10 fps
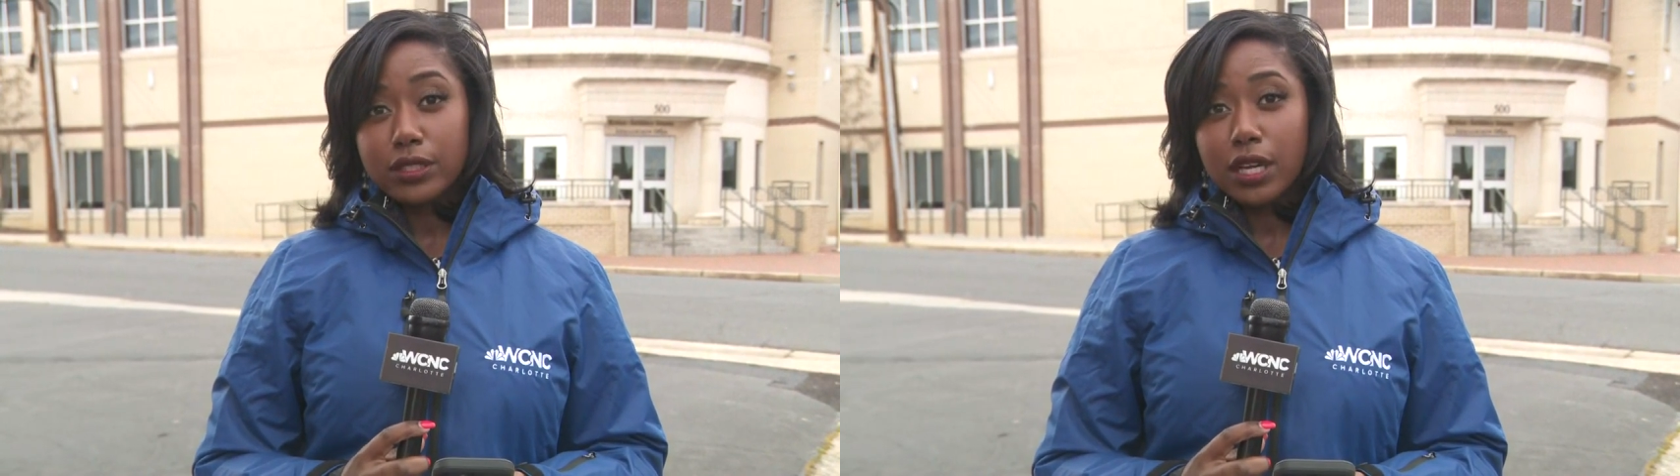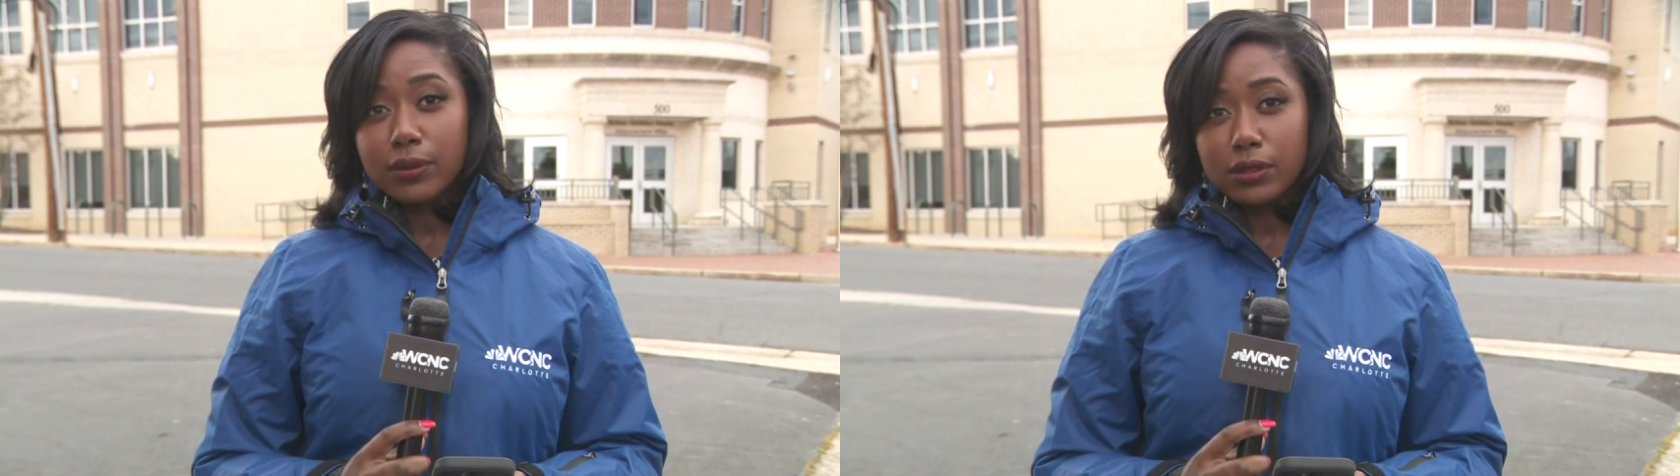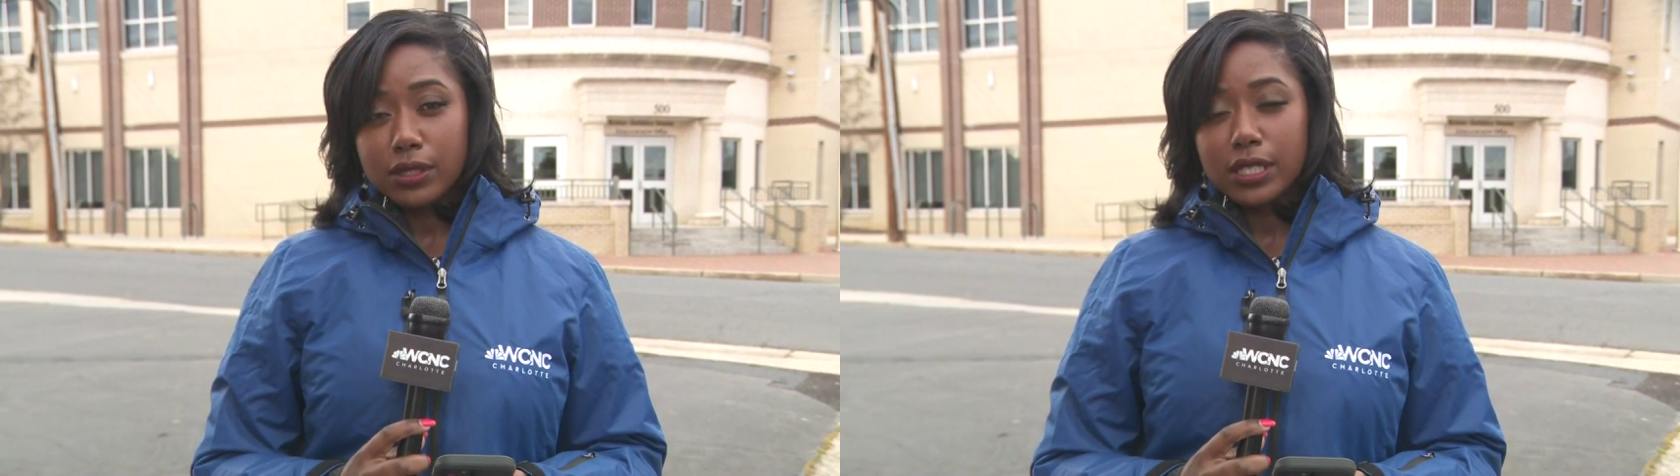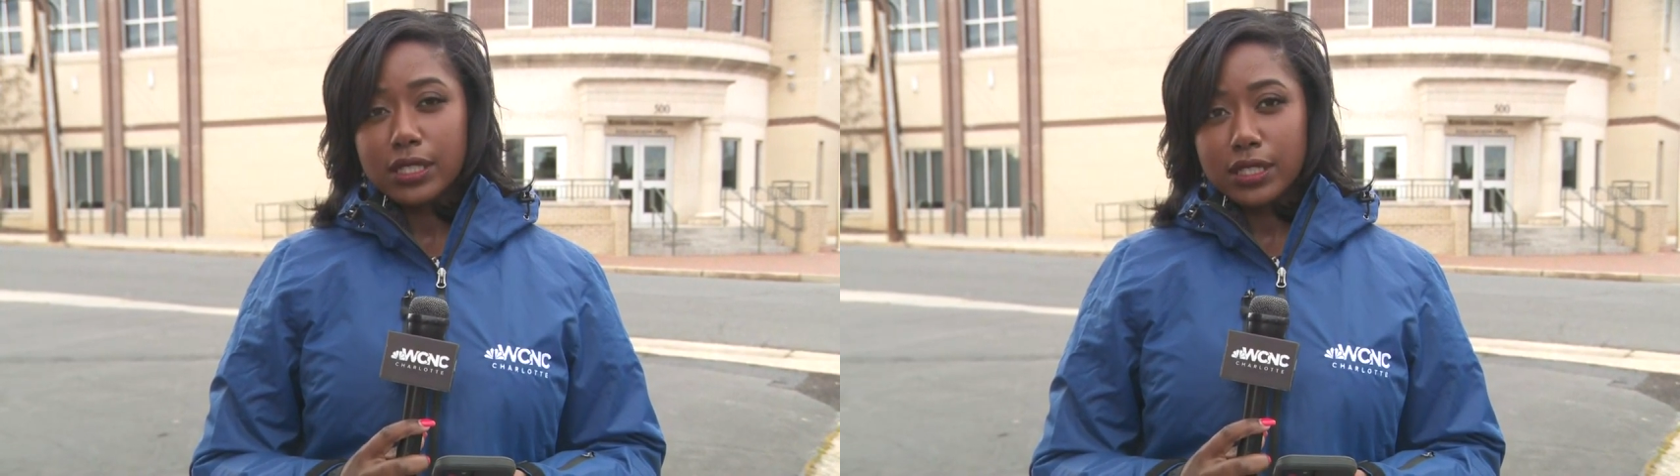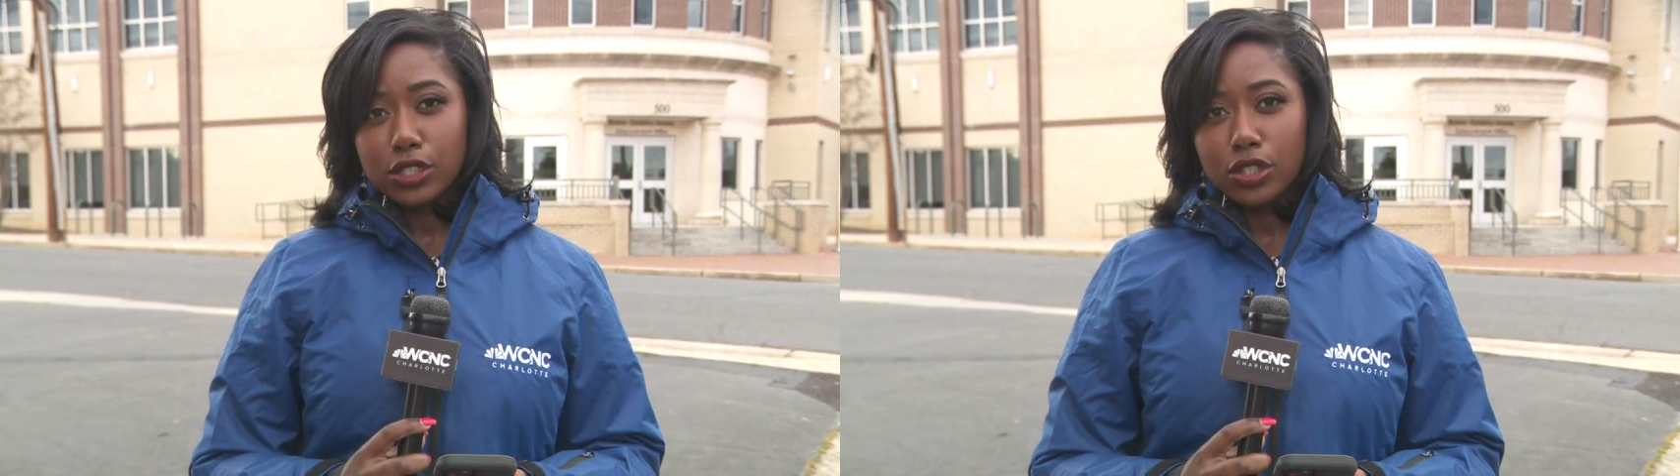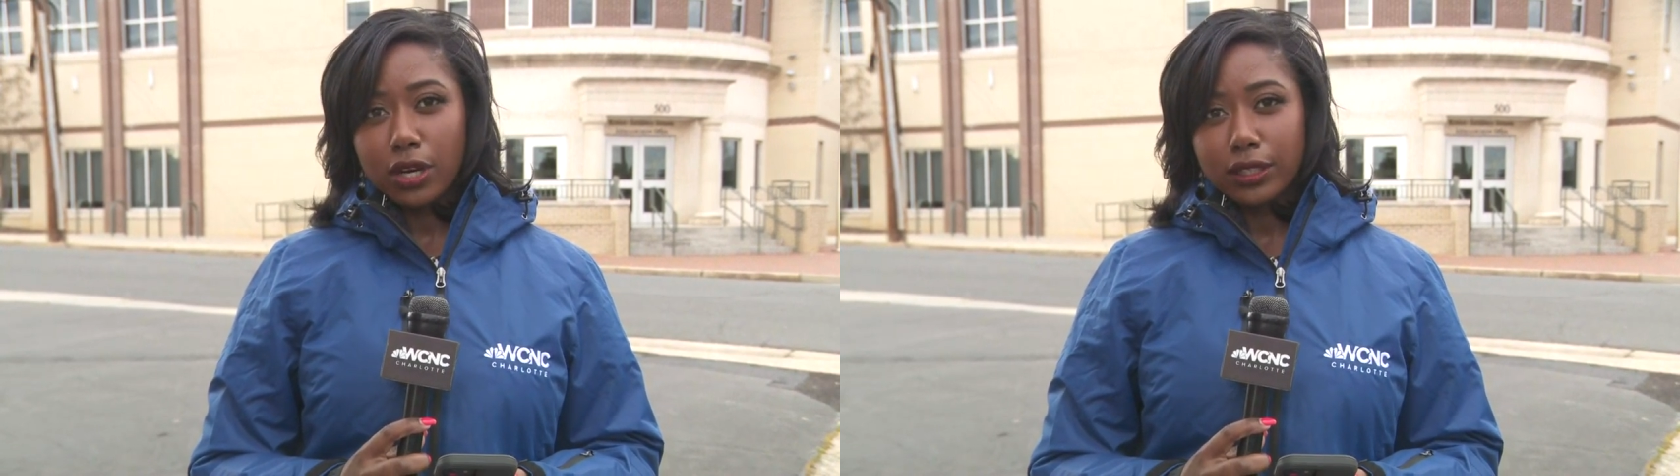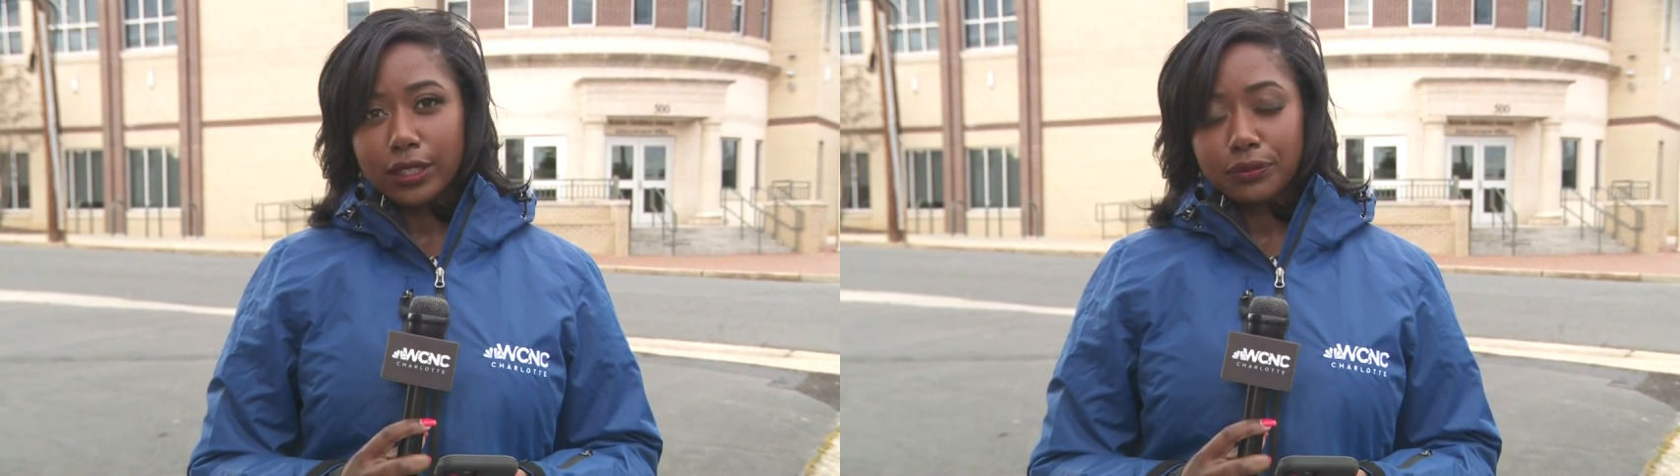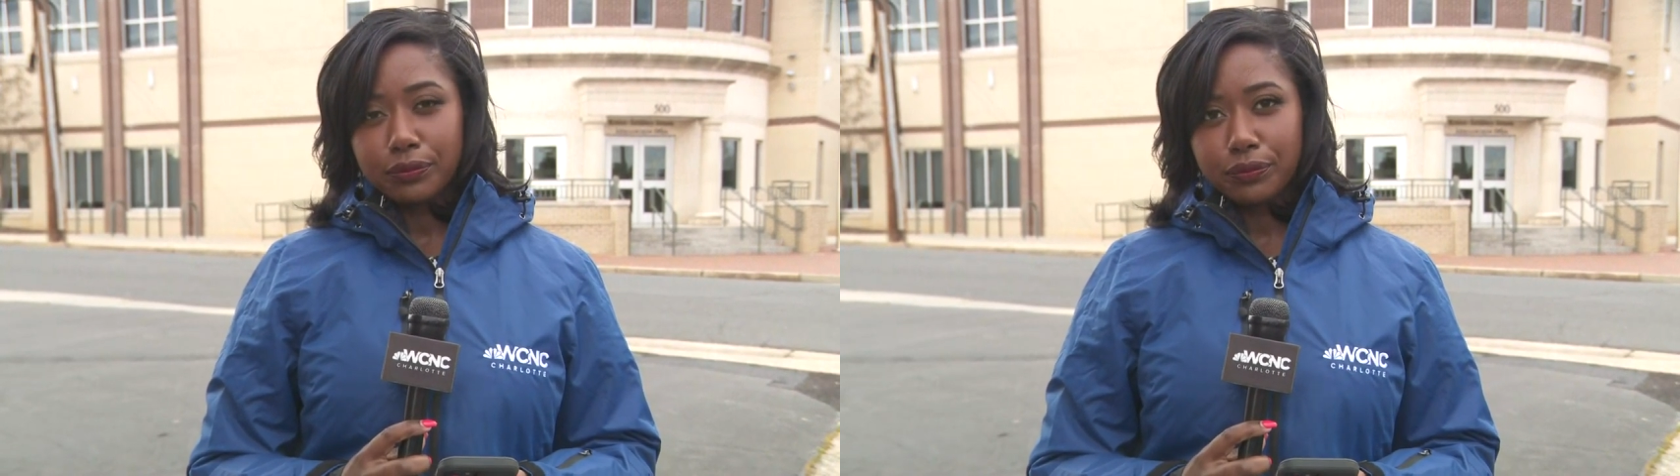WCNC Charlotte.